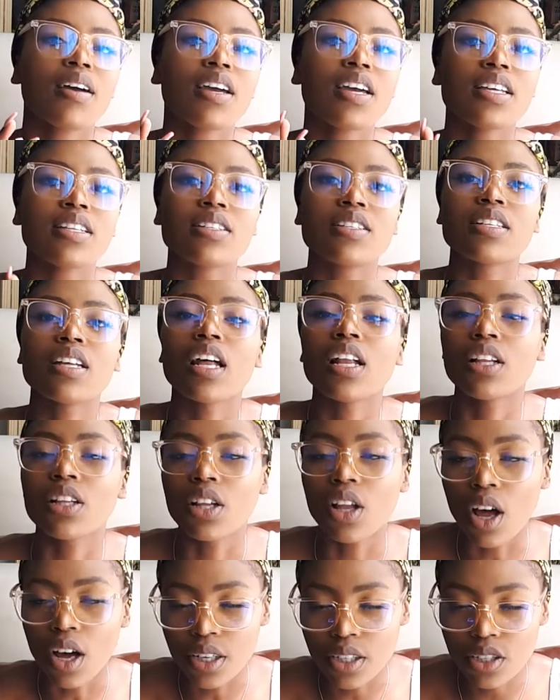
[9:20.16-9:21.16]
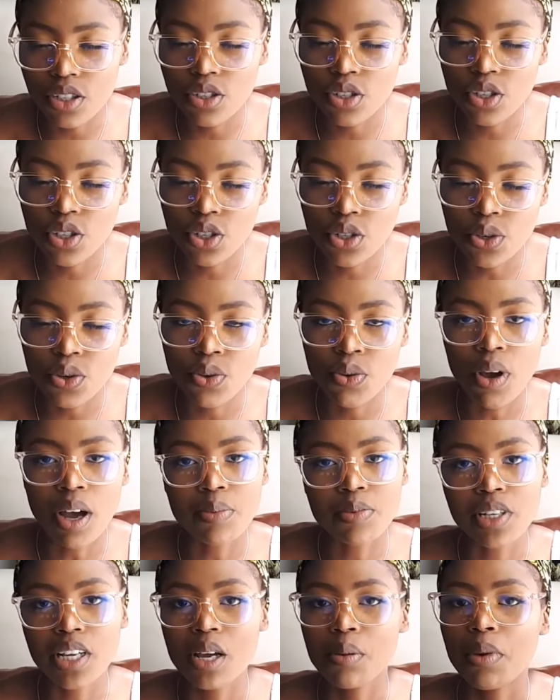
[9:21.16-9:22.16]
is a lot to do,
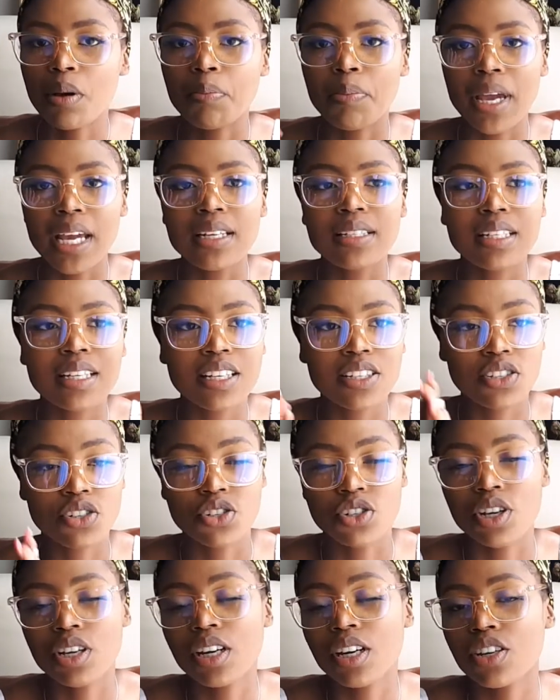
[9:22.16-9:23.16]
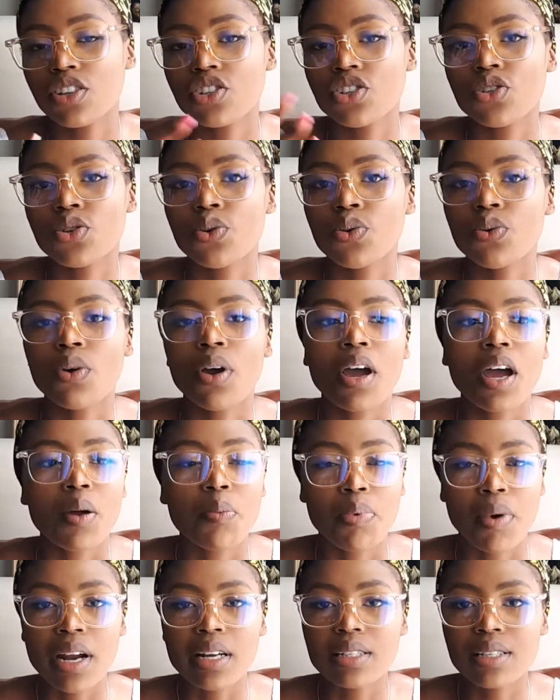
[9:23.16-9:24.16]
I'm talking about painting it to turn it into a
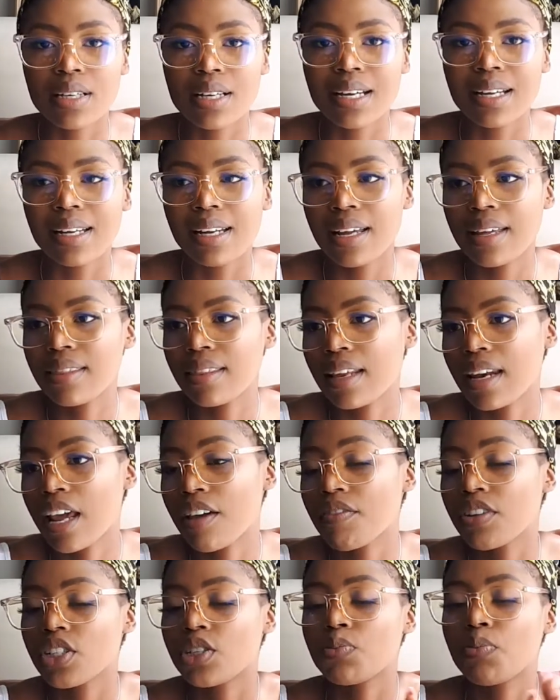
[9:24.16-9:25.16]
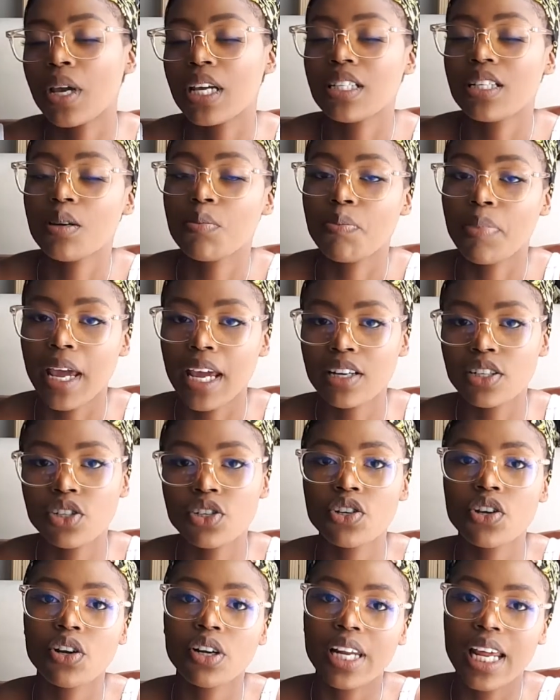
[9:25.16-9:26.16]
brighter color and then having to paint it back
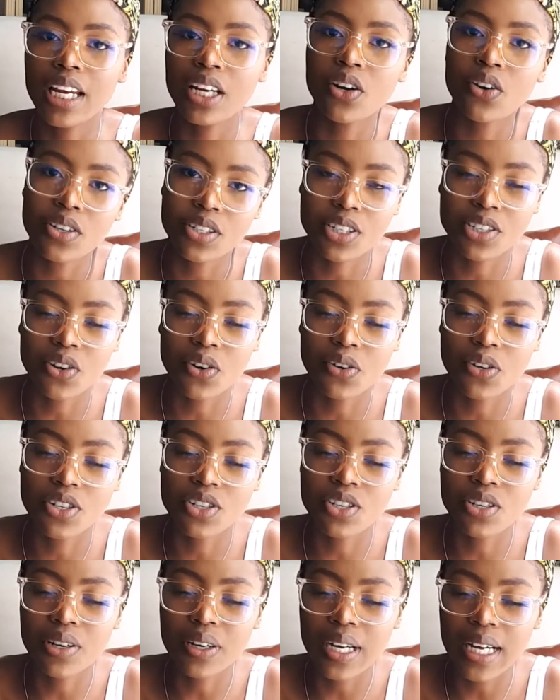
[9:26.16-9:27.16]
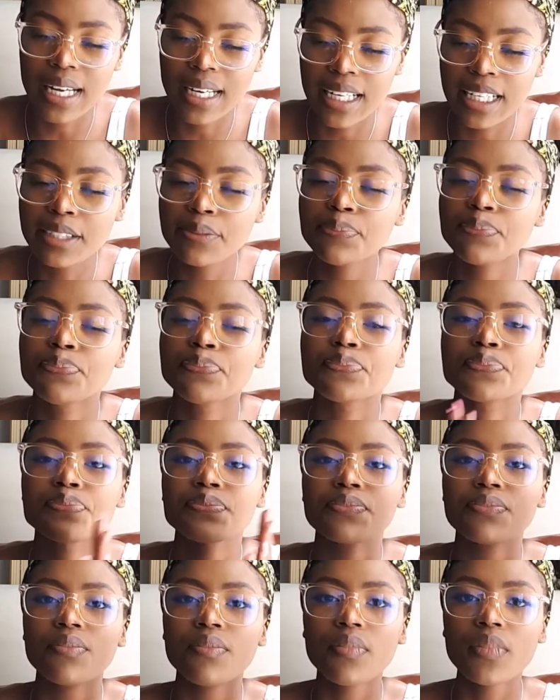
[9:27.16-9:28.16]
to your landlord's original color,
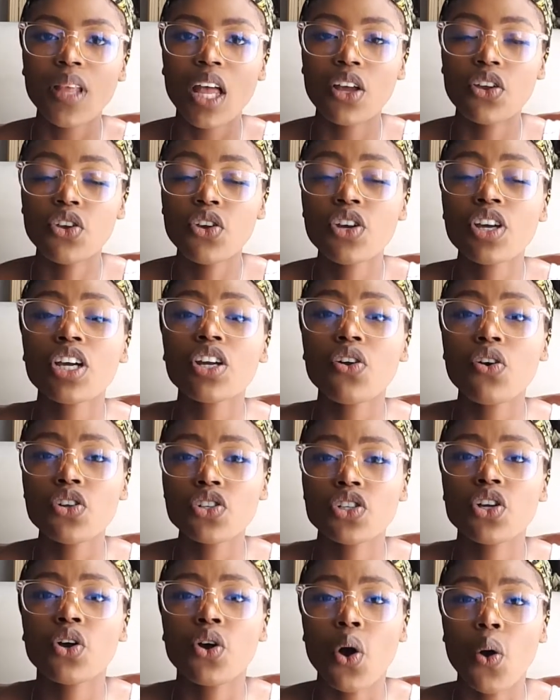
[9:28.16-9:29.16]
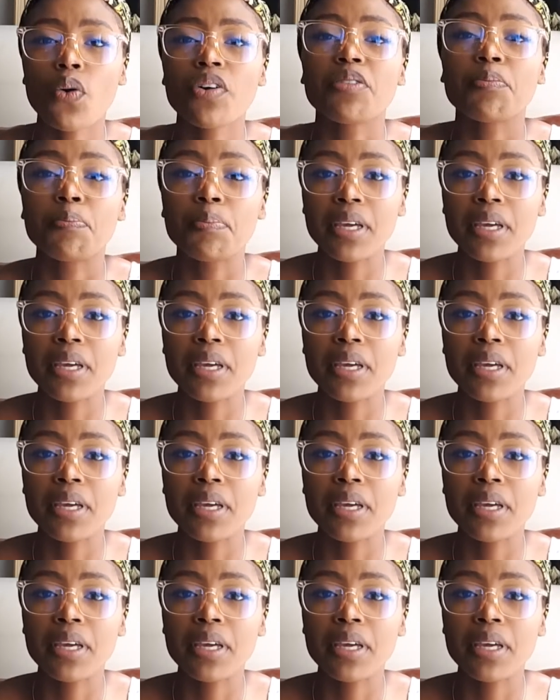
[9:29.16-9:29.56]
you can also go with